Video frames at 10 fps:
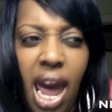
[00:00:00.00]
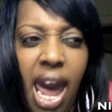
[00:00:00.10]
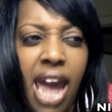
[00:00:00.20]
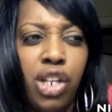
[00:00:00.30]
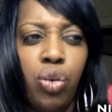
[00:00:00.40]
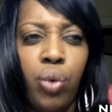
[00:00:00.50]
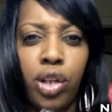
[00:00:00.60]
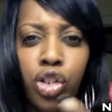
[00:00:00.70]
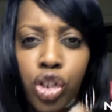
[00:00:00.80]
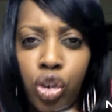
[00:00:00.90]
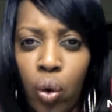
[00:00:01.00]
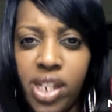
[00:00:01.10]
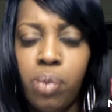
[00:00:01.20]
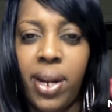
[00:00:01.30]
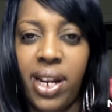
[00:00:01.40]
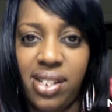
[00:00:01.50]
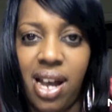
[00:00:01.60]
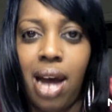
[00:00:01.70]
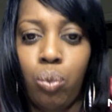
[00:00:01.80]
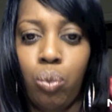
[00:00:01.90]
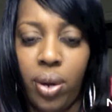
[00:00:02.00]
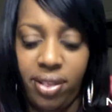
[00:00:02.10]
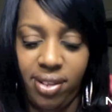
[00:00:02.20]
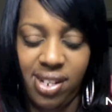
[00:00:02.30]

and you enjoy spending time with